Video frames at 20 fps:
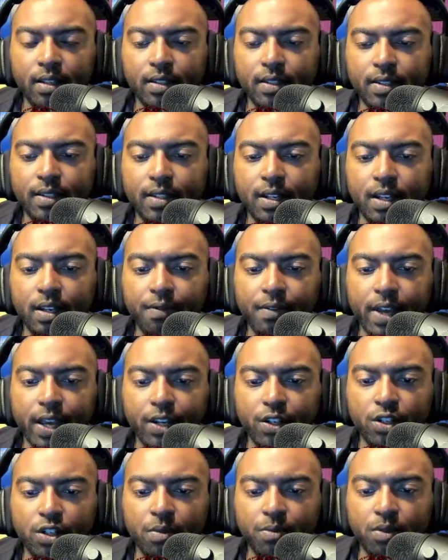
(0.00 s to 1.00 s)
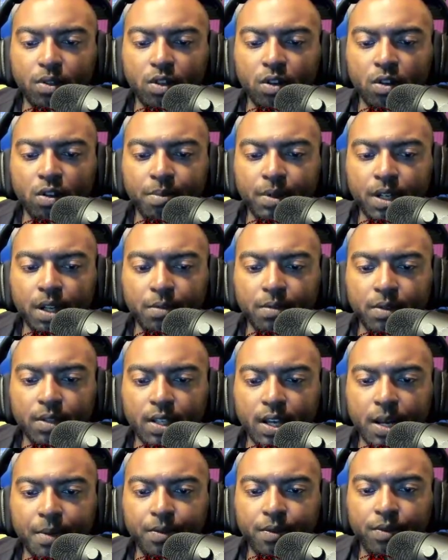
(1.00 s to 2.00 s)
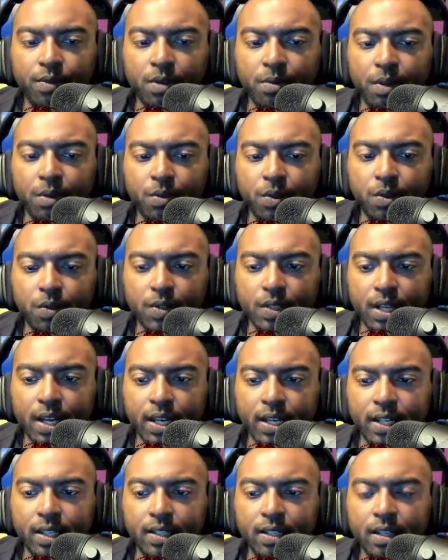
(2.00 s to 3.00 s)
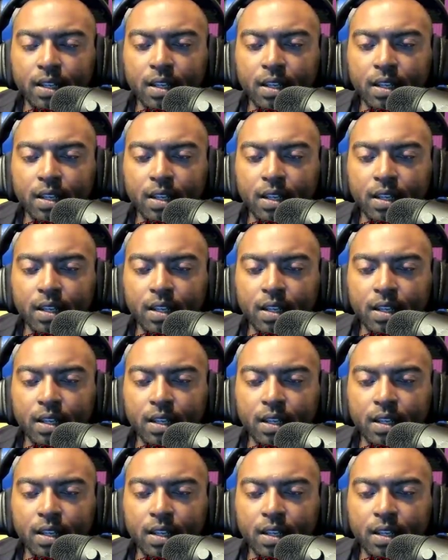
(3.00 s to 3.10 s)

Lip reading: Sunfac ships show up a couple times for me, which was nice.